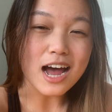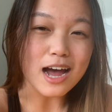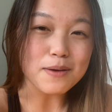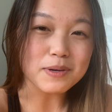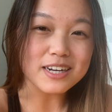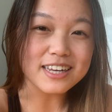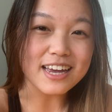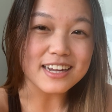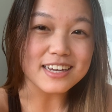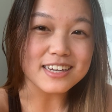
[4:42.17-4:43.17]
I'm gonna
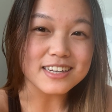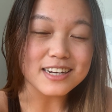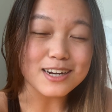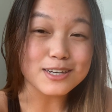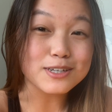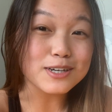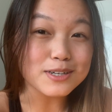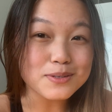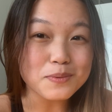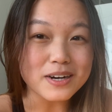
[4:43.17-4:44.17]
get in a
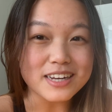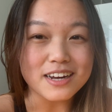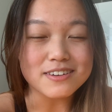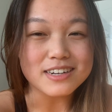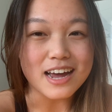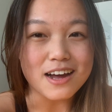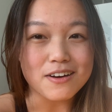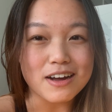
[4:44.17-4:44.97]
good workout now.